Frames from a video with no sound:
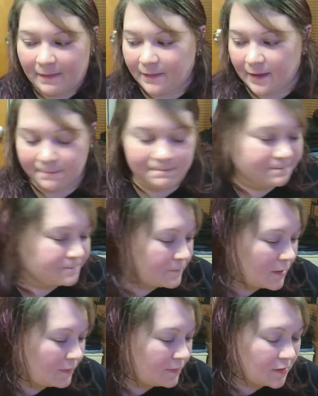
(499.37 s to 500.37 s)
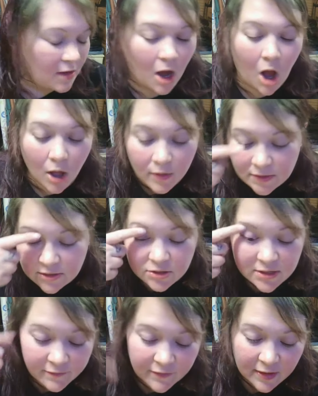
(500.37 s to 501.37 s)
that thing, the
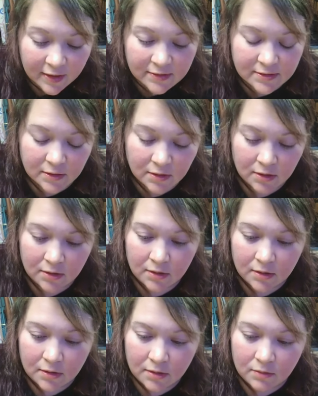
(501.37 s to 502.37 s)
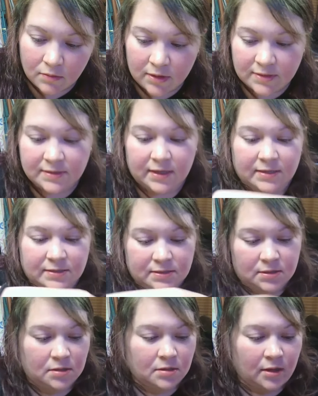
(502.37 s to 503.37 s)
certificate. What is
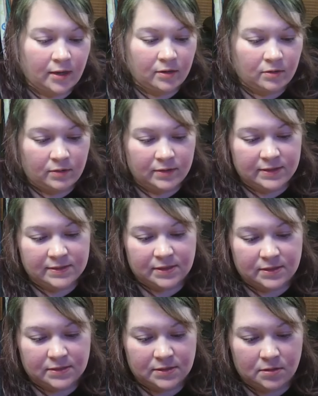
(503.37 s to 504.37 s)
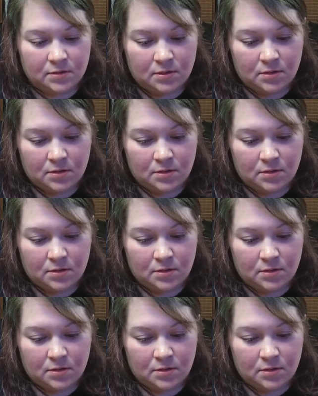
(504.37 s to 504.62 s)
this? I don't know what this is.